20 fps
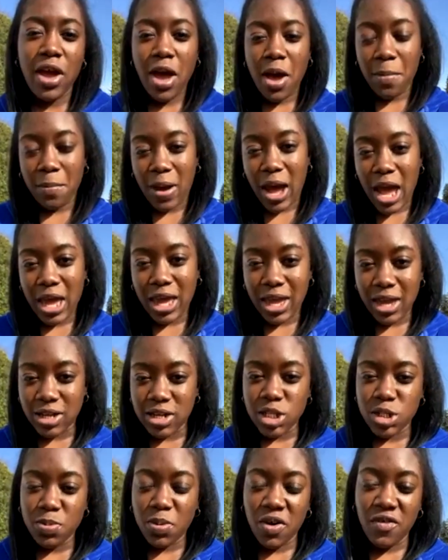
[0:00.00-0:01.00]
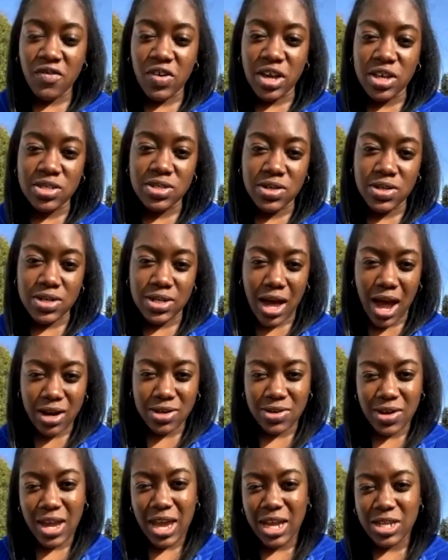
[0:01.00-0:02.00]
my English professor,
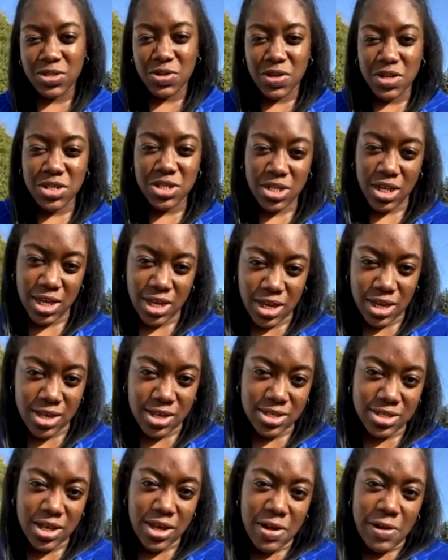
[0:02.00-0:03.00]
Doctor Adrienne Jenkins.